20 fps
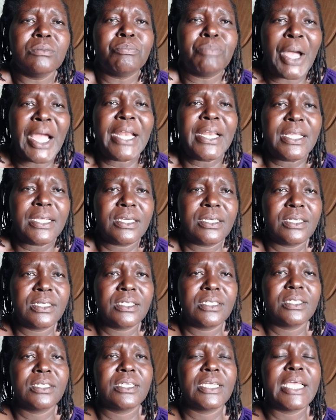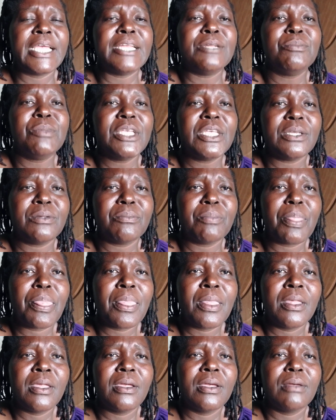panic in me,
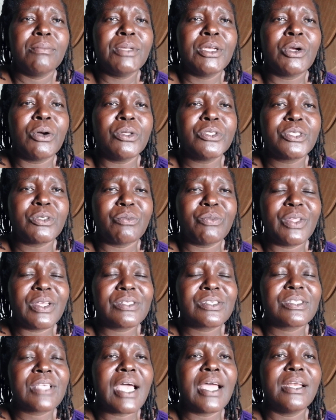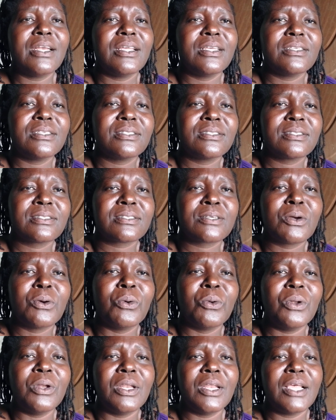because of the Sunday
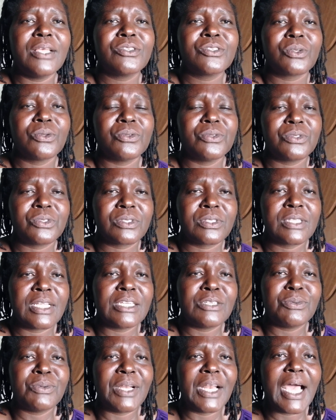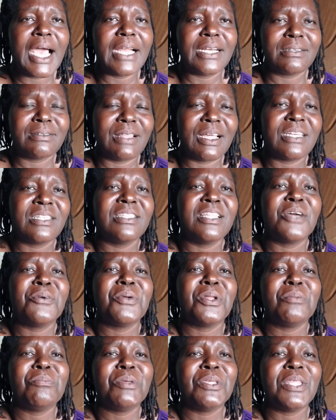school lessons that we learned, that there
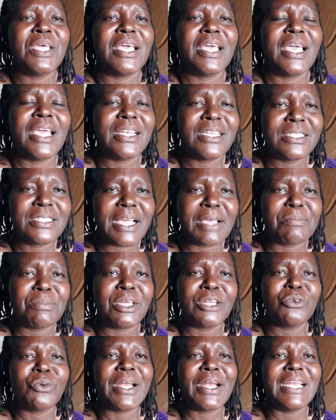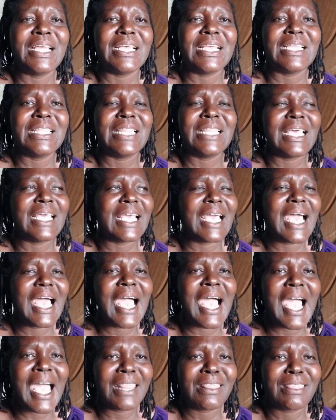will be the end time, that one day the
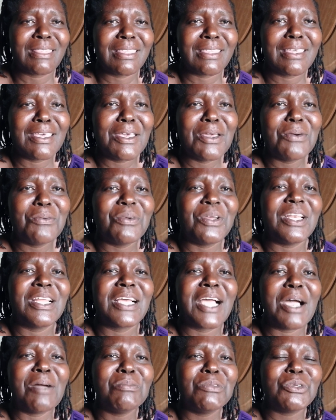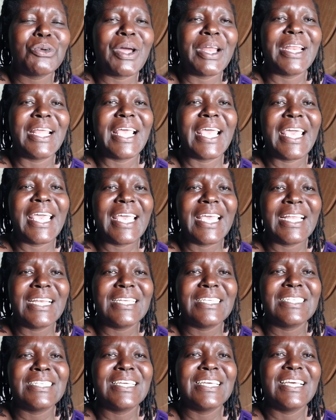earth will come to an
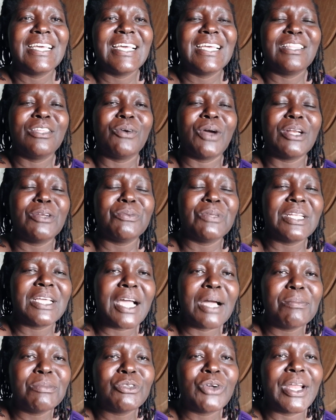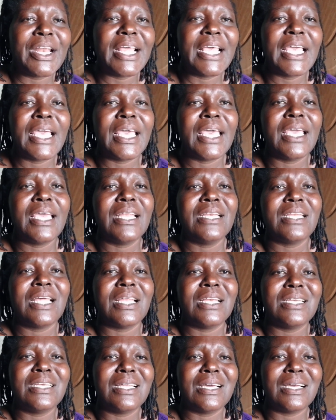end, the world will come to an end,
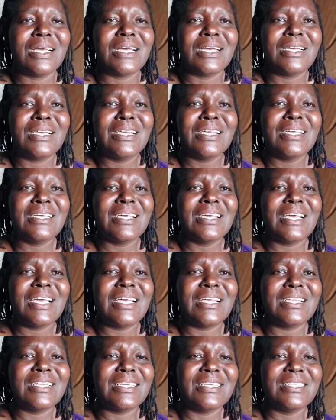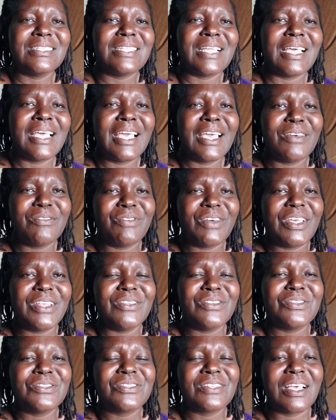and the
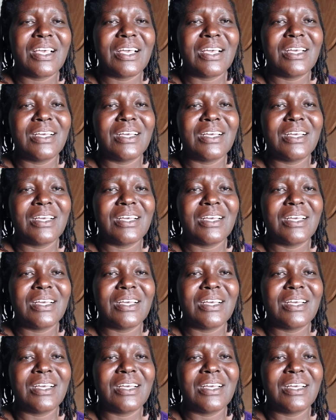heavens,